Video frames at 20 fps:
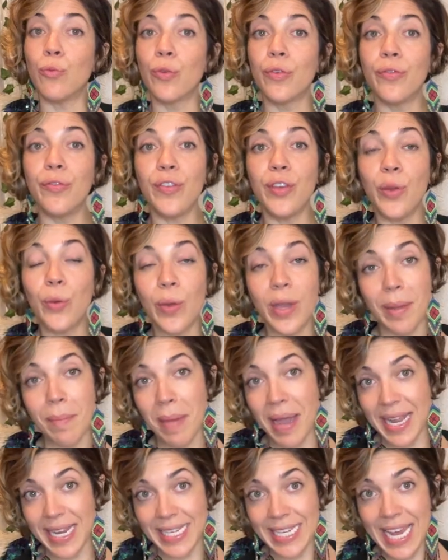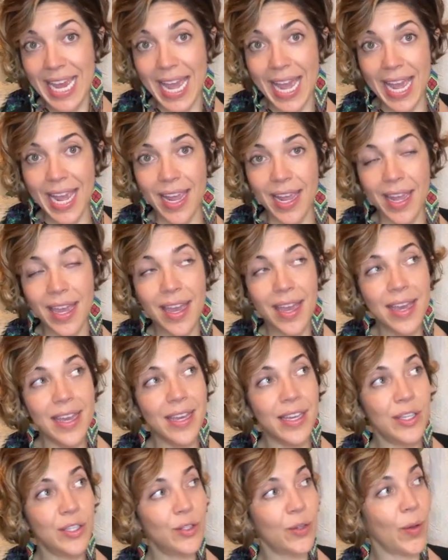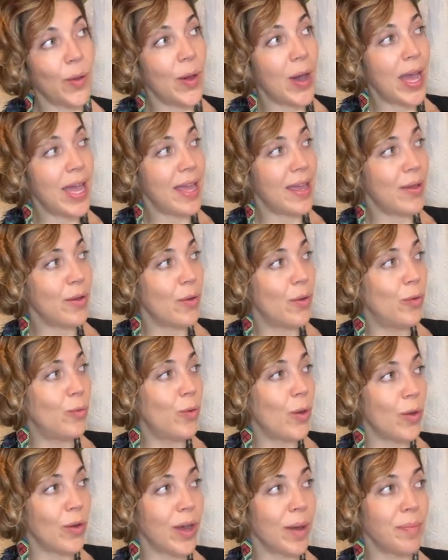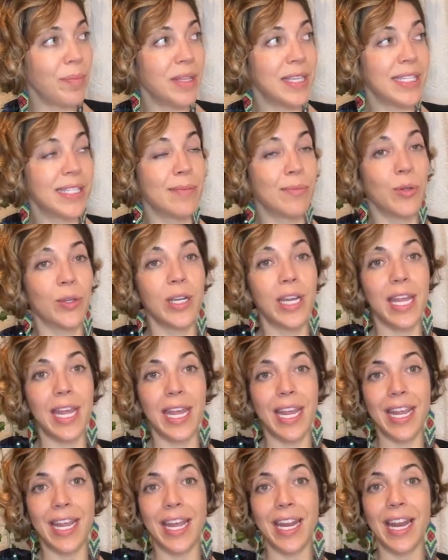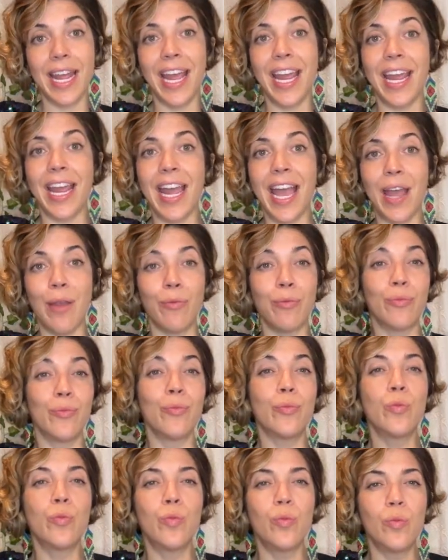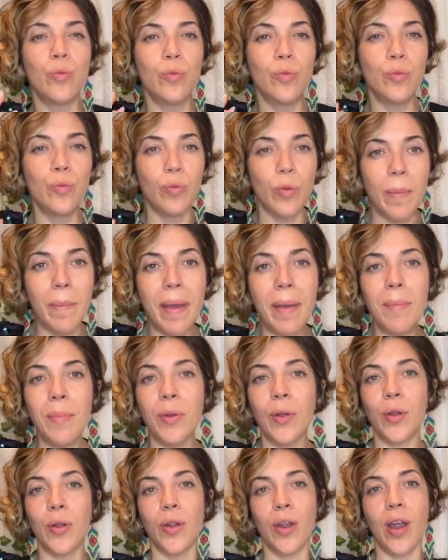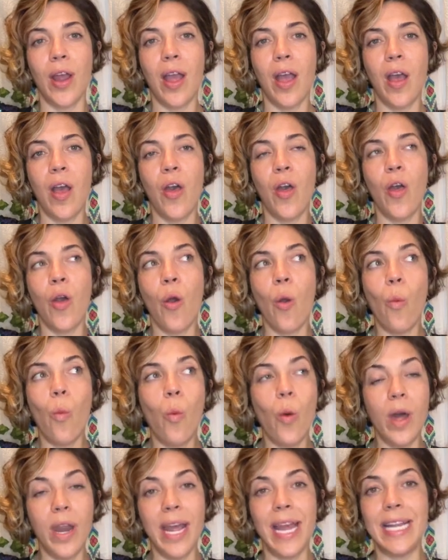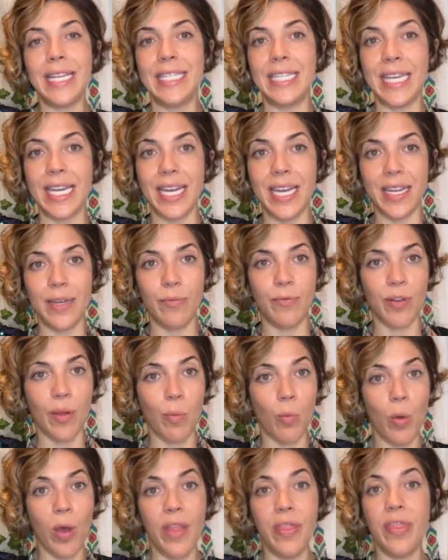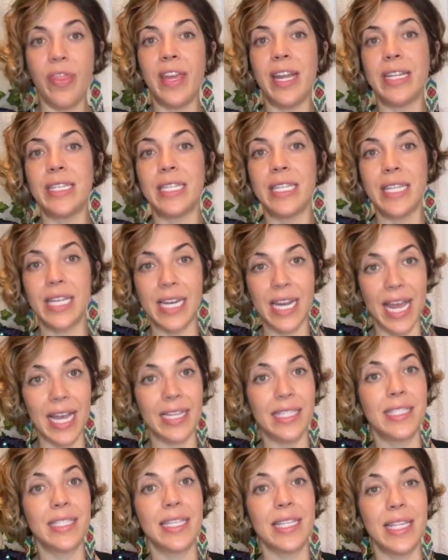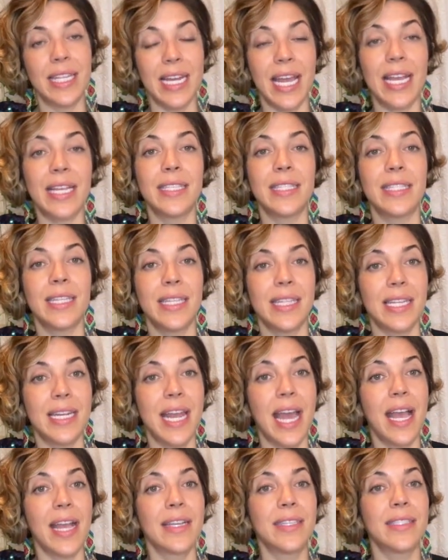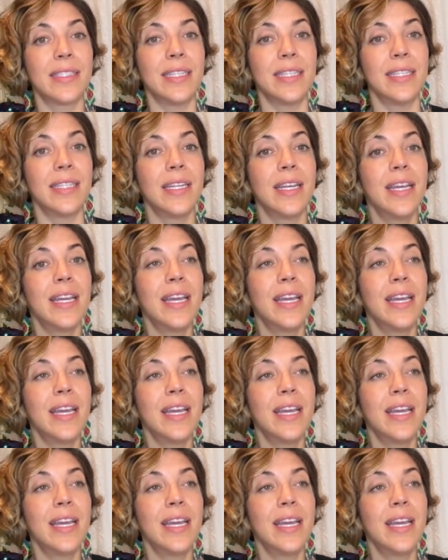reviewing my day. So I woke up this morning and I remember what I did from one thing to the next, to the next, to the next, and